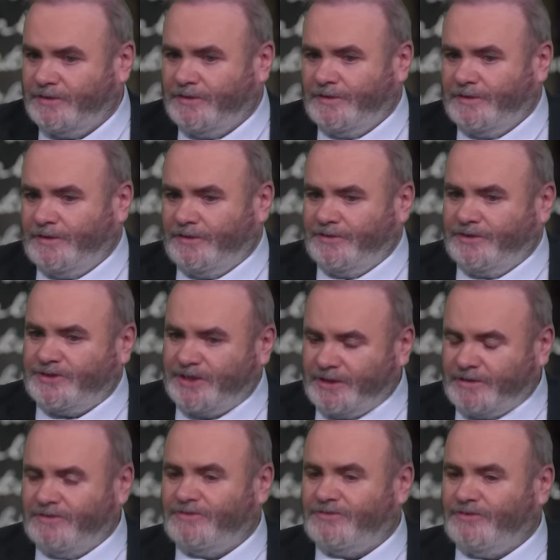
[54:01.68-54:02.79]
Mm. The
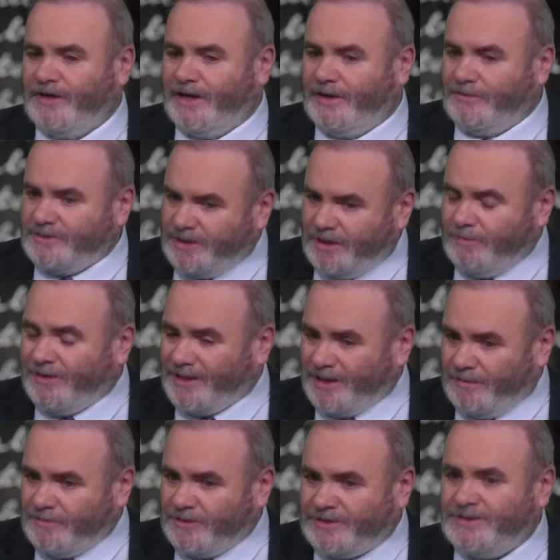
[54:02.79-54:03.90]
second three hours, he
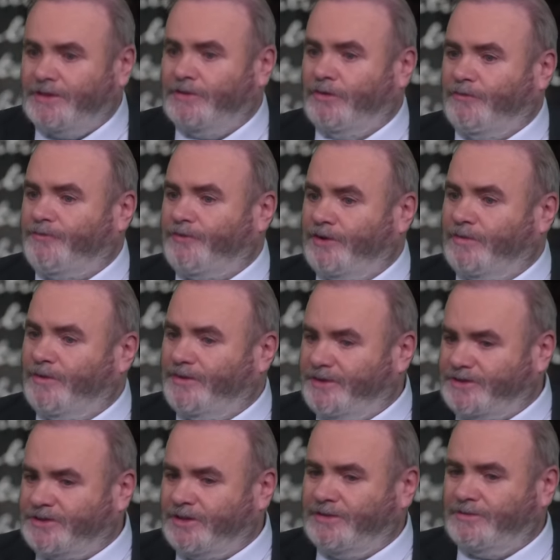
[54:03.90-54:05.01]
became the sin offering when the
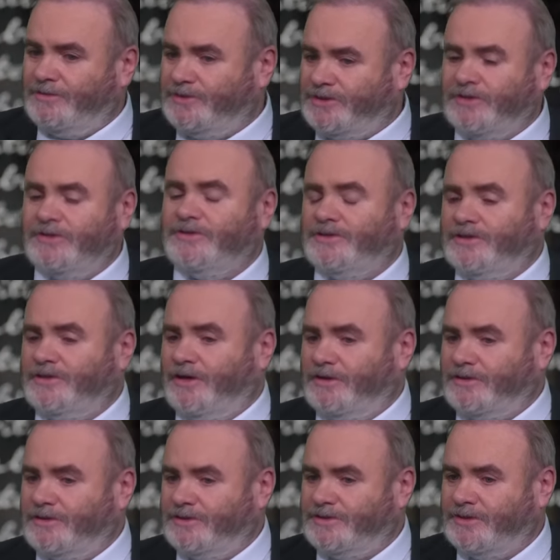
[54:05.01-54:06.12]
sun was turned to
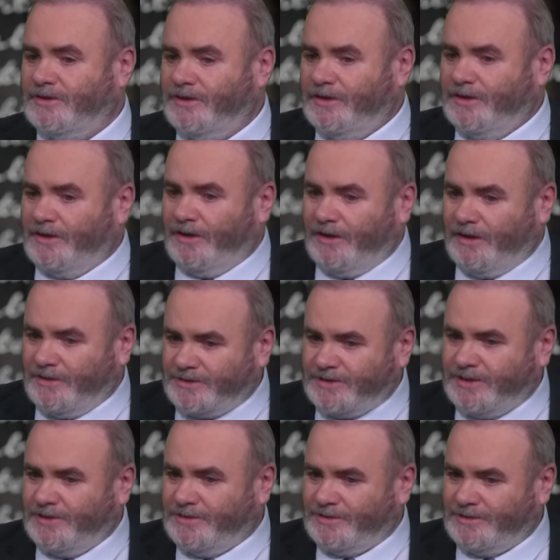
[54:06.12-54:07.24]
darkness. Our
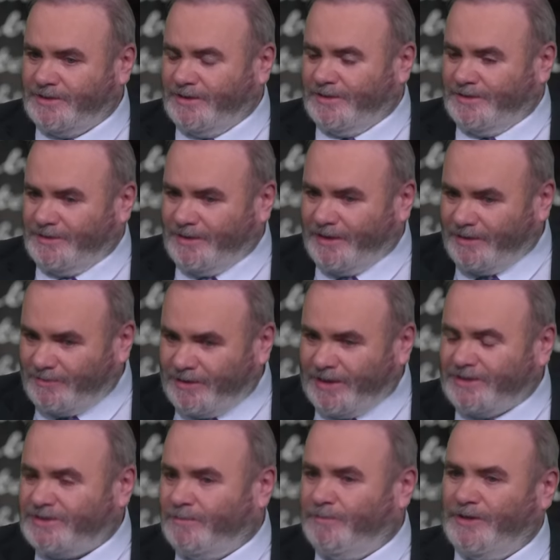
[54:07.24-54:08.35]
sin, that,
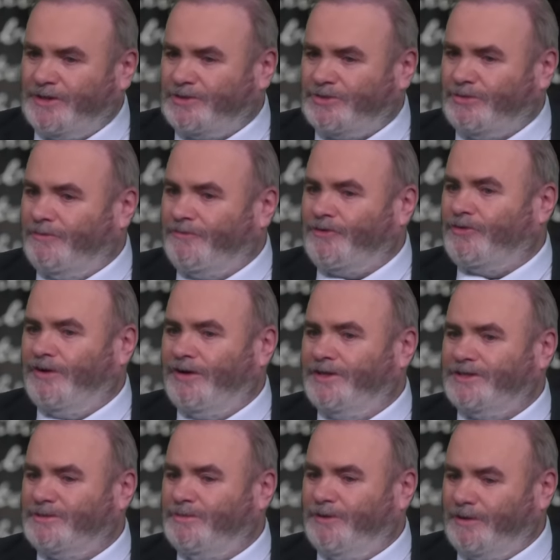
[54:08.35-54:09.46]
that's a picture of
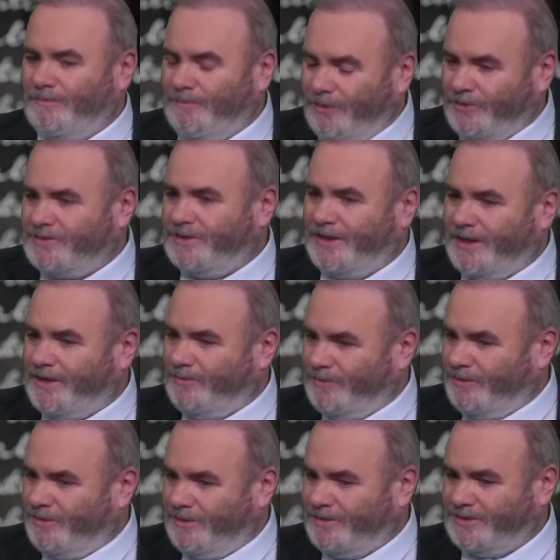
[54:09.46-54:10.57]
Christ being blotted out
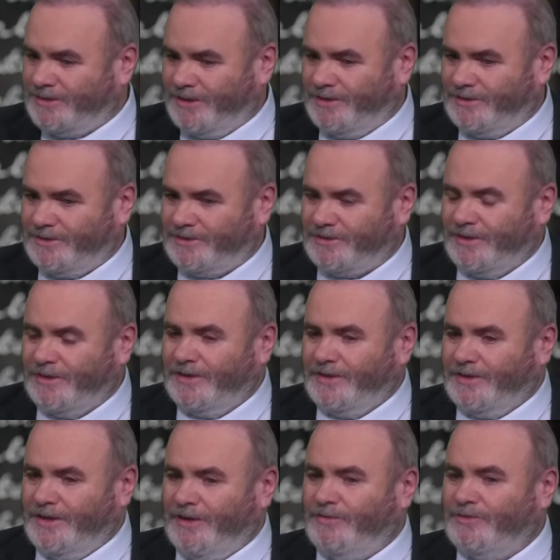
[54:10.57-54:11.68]
with our sins. Mm.
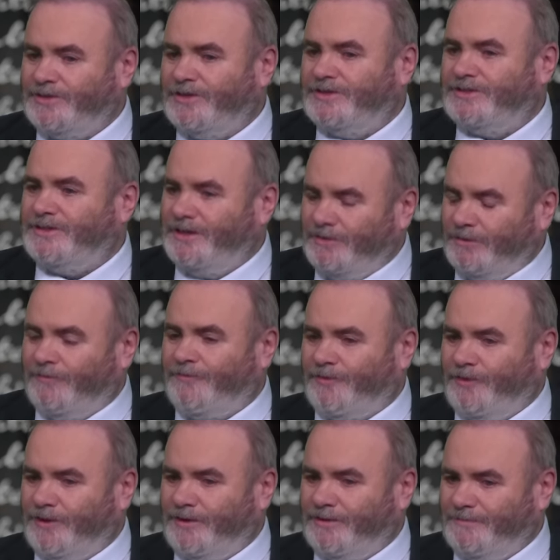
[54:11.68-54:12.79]
He was the sin
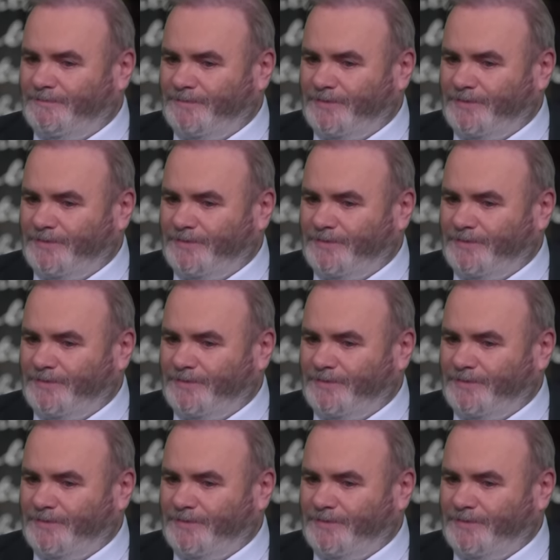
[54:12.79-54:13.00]
offering,